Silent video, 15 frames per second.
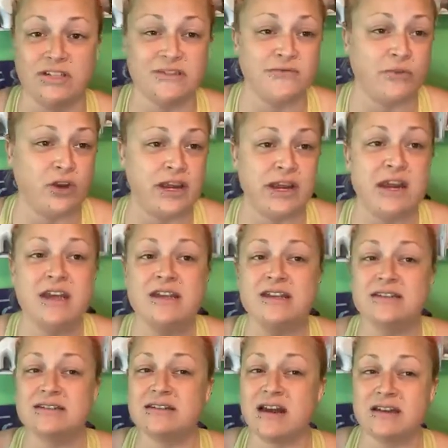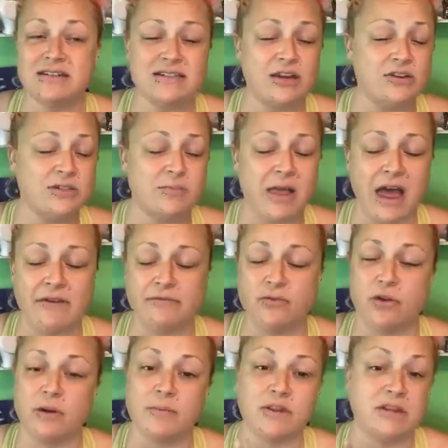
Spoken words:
It's free. It's not a sales platform.